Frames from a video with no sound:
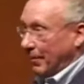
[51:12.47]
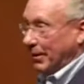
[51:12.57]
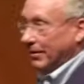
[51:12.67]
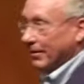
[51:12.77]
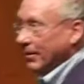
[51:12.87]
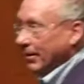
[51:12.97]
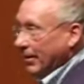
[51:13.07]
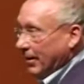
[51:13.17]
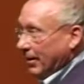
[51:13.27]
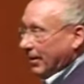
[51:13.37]
I mean,
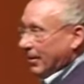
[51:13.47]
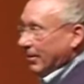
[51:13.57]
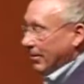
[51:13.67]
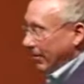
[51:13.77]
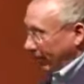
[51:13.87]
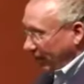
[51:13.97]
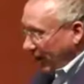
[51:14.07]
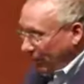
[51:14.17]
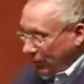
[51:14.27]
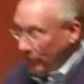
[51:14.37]
there's
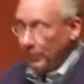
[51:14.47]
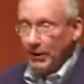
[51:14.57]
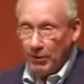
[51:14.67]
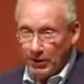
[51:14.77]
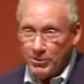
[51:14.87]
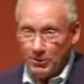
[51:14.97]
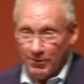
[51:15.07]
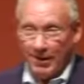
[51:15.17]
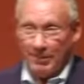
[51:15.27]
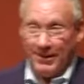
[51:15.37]
times when you really want
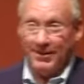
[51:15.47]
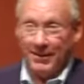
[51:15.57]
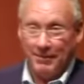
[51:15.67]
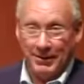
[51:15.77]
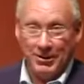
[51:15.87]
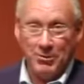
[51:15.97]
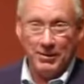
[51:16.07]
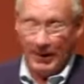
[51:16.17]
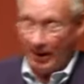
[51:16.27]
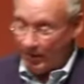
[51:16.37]
to. I mean,
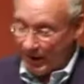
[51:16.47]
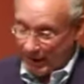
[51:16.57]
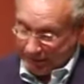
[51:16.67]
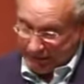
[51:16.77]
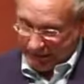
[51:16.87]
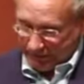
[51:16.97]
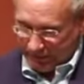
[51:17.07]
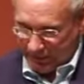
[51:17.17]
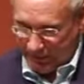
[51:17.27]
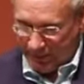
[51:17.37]
humanly, you kind
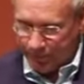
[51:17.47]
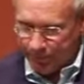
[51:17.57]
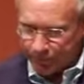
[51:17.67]
of, anyway.